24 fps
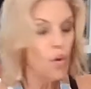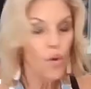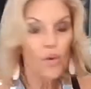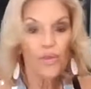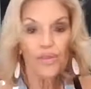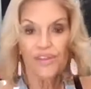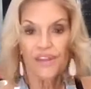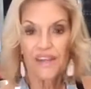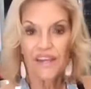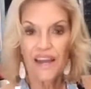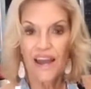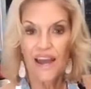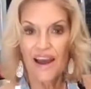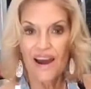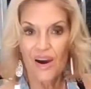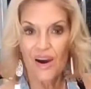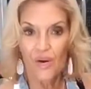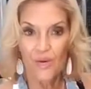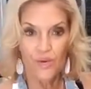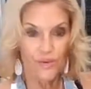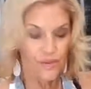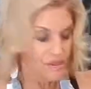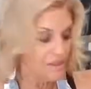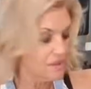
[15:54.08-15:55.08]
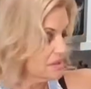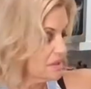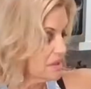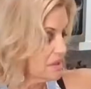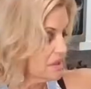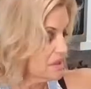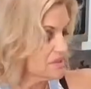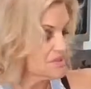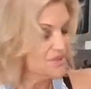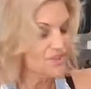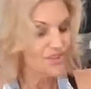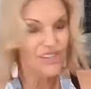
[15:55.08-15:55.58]
whole thing out,
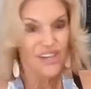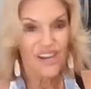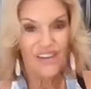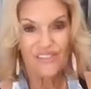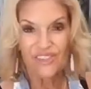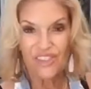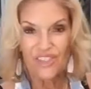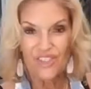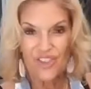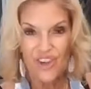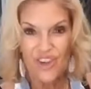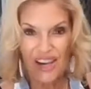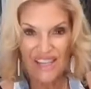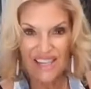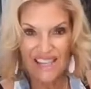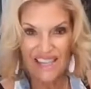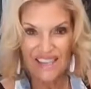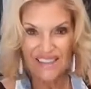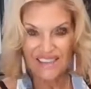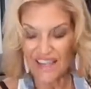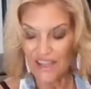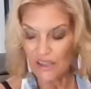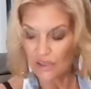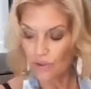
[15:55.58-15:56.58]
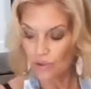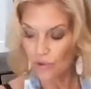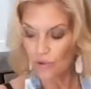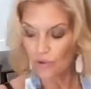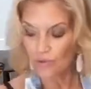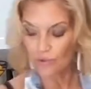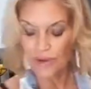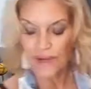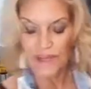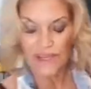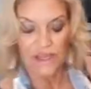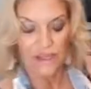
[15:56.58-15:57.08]
so you don't have to try to get that
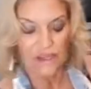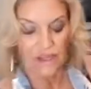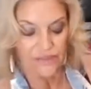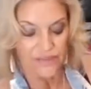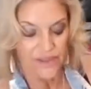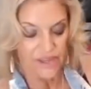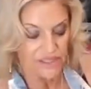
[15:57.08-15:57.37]
little ring